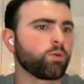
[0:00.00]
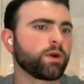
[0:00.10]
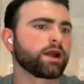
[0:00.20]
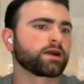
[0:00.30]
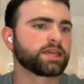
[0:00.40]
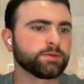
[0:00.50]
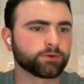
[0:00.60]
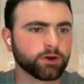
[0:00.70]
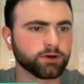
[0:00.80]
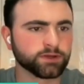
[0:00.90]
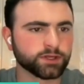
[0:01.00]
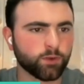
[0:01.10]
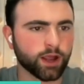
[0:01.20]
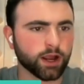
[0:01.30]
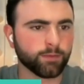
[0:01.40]
for where
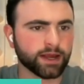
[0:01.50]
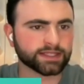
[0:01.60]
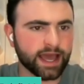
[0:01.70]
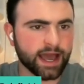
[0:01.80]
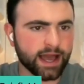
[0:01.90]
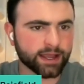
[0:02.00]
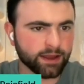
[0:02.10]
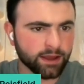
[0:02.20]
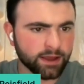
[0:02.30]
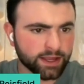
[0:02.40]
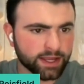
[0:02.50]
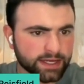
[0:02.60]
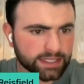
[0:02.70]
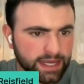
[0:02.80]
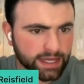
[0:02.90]
keep rows where my
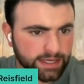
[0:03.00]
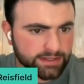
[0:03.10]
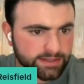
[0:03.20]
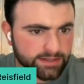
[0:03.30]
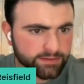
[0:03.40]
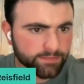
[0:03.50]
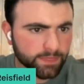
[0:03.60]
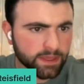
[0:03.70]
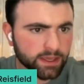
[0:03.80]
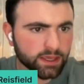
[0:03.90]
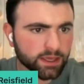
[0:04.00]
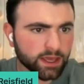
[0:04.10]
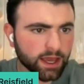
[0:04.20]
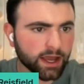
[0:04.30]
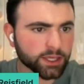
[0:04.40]
tag contains
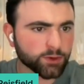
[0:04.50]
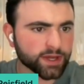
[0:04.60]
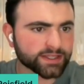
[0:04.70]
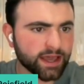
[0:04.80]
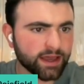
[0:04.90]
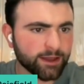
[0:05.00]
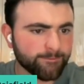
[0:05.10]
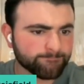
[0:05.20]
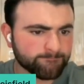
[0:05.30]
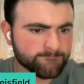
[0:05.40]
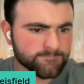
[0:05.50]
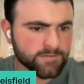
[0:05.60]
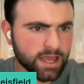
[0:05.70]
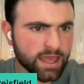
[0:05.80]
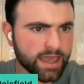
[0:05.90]

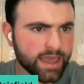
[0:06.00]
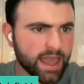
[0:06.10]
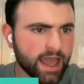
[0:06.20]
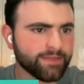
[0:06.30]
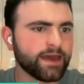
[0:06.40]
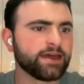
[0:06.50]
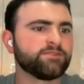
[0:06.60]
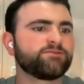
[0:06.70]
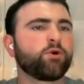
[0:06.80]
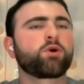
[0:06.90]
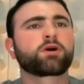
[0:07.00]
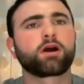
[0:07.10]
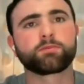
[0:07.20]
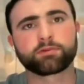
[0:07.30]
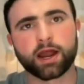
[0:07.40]
USA. And
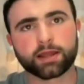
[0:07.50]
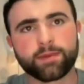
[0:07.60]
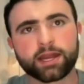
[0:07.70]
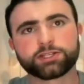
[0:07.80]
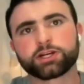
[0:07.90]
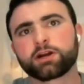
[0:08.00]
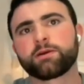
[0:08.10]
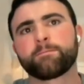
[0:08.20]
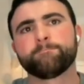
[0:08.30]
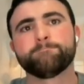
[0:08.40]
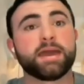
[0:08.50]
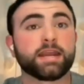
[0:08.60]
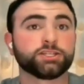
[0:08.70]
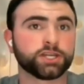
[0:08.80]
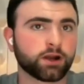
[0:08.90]
then for our product
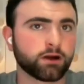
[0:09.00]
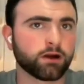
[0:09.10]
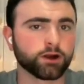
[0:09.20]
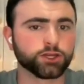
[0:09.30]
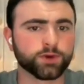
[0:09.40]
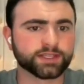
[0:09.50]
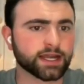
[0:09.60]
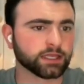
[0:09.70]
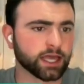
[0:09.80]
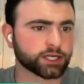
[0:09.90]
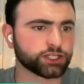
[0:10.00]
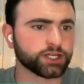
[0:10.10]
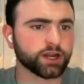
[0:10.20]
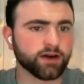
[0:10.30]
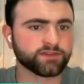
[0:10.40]
manager managing our
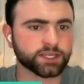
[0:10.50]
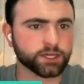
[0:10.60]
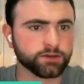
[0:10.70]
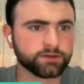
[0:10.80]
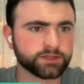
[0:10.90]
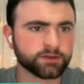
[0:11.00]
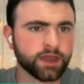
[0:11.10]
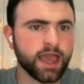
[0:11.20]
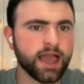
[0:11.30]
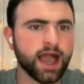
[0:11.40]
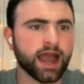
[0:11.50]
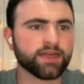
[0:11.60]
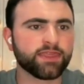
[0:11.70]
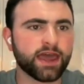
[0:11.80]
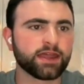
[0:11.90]
USA collection of SKUs,
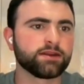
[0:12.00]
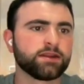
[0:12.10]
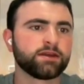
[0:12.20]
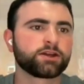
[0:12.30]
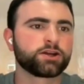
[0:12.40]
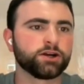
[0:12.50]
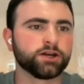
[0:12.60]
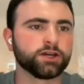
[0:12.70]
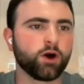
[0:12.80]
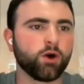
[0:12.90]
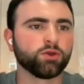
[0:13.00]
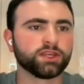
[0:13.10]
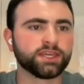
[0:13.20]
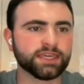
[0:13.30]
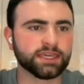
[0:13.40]
I then
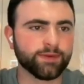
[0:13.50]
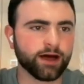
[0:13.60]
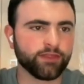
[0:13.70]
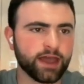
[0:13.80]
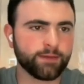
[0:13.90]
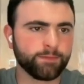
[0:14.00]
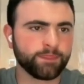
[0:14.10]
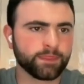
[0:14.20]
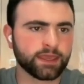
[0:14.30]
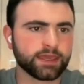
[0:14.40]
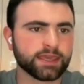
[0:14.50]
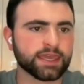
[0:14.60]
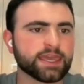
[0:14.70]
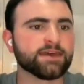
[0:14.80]
could only email them